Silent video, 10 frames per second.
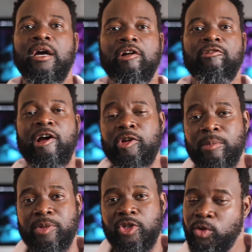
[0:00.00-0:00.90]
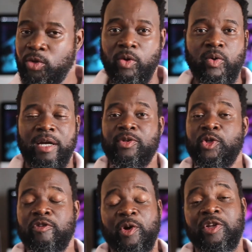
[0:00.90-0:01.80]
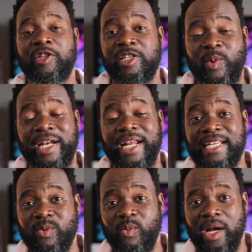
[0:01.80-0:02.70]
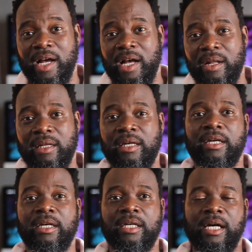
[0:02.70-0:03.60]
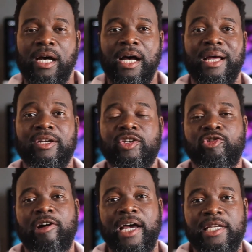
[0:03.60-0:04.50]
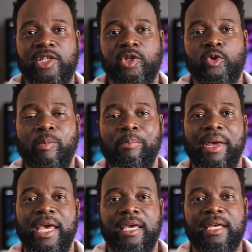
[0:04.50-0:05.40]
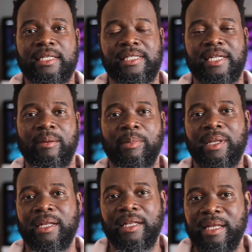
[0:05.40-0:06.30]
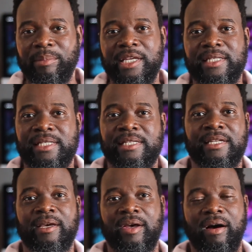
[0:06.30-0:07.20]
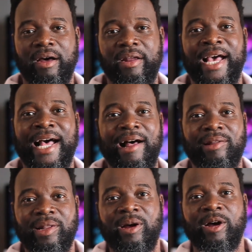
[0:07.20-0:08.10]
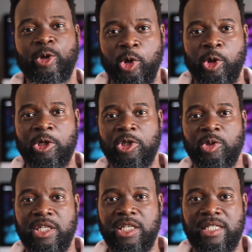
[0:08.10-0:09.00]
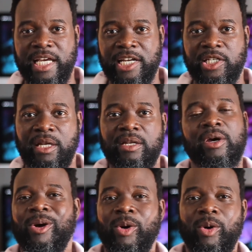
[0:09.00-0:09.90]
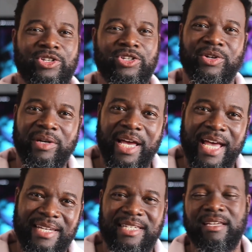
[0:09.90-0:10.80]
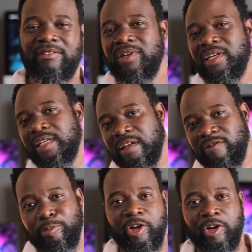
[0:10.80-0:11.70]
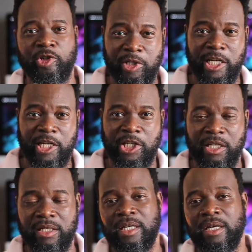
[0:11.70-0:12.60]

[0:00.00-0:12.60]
Ground number 2, I'm sure you heard this one as well. Try to make some limits on how long you're going to do these sessions, or certain activities of the brainstorm sessions,